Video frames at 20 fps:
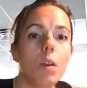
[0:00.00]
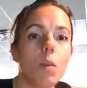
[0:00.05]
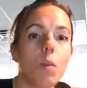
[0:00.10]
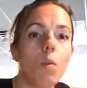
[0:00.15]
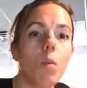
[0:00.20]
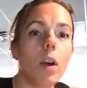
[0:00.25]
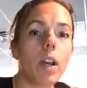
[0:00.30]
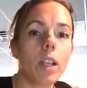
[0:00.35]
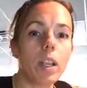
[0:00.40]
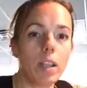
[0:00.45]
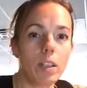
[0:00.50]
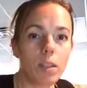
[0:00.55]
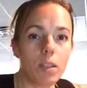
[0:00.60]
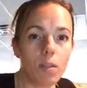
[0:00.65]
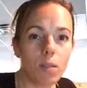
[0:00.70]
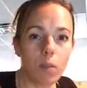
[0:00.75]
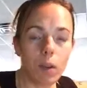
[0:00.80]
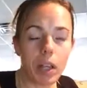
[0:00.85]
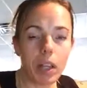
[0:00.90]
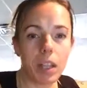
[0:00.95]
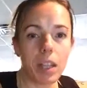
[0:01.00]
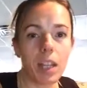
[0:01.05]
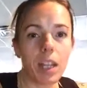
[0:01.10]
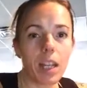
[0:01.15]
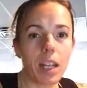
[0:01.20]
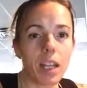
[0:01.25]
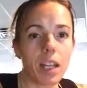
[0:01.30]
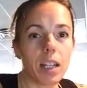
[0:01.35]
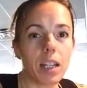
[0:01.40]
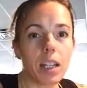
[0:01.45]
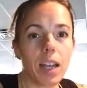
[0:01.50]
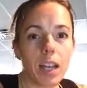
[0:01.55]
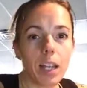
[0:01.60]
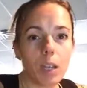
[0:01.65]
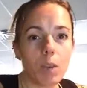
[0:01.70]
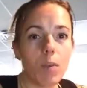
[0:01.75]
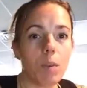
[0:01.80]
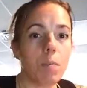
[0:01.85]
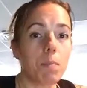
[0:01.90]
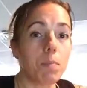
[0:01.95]
what is the one thing that
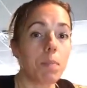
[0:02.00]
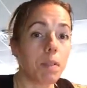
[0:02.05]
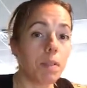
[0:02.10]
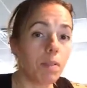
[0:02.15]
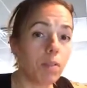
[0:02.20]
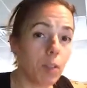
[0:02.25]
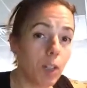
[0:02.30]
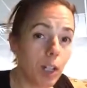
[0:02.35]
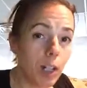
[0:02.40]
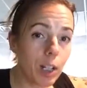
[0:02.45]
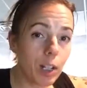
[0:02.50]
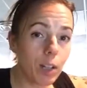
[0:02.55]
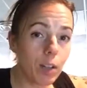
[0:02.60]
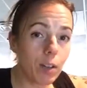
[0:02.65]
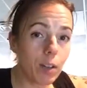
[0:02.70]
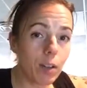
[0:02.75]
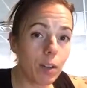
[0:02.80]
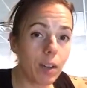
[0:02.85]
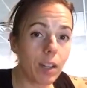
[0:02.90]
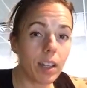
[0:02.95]
you would prefer to do?